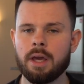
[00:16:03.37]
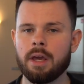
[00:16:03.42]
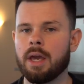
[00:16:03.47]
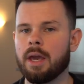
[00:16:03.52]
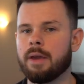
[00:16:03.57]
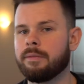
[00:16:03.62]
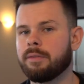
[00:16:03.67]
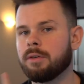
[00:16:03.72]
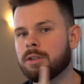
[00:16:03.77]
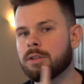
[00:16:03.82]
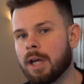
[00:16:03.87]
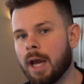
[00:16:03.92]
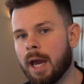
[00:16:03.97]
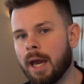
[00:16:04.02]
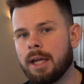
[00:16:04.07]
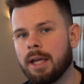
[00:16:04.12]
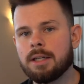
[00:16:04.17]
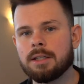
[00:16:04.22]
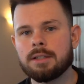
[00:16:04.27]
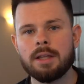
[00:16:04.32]
If you
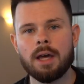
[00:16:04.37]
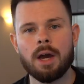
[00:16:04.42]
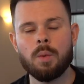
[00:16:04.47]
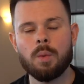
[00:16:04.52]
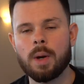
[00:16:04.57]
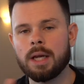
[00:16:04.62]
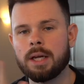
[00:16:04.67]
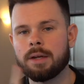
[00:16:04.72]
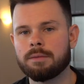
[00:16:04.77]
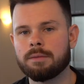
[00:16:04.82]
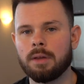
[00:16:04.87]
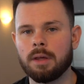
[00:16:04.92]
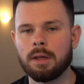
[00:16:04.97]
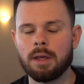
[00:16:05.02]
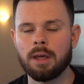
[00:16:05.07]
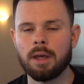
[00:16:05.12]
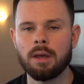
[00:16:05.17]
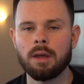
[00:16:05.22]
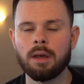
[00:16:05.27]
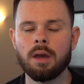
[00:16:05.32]
change that way of
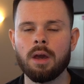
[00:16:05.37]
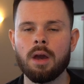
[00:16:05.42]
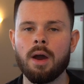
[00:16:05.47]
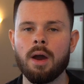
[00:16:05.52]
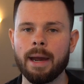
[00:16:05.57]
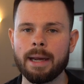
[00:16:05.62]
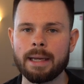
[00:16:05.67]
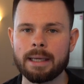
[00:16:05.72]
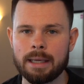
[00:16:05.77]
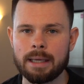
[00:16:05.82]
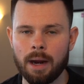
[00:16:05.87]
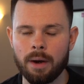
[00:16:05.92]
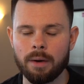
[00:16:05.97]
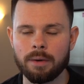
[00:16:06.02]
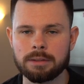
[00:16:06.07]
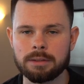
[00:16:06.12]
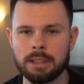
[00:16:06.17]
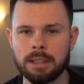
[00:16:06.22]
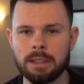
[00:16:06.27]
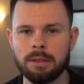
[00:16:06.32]
thinking, I
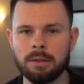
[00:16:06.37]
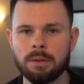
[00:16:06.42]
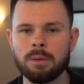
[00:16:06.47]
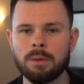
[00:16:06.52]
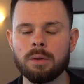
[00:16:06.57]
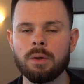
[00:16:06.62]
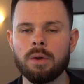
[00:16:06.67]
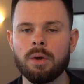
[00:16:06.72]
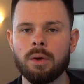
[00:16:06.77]
guarantee you,